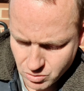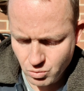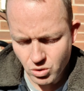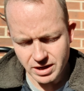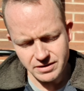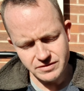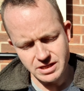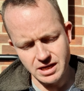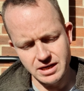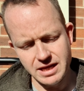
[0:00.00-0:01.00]
What I've
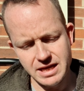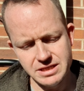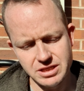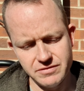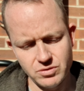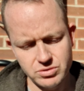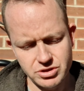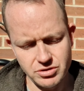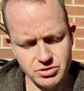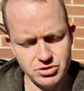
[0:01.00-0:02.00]
done is I've
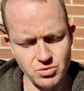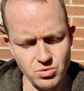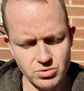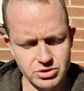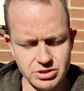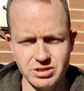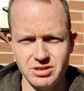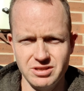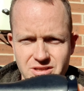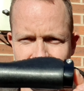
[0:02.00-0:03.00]
also sourced
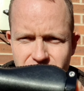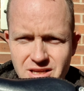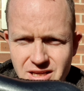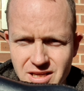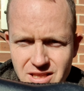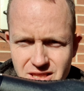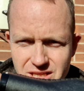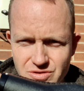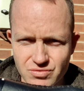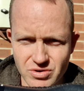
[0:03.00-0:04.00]

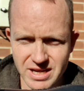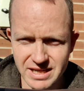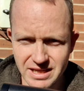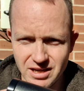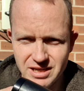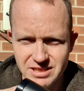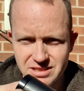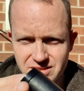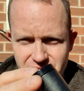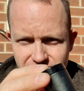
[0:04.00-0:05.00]
these really
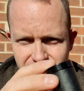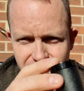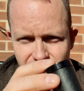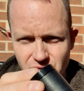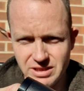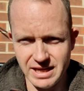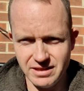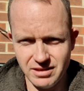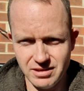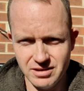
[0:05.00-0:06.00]
nice full
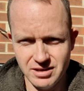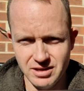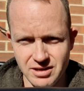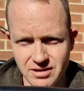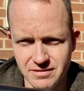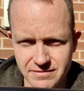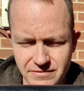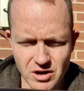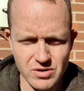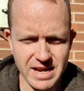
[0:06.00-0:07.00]
length
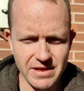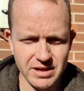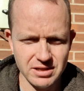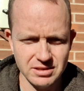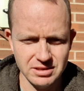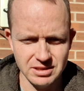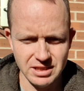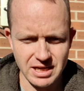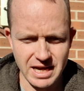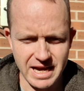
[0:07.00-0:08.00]
faux leather
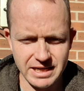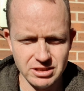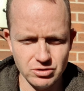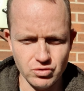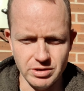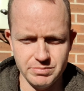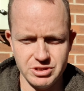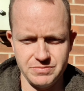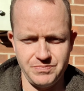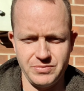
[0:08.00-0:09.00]
handle grips,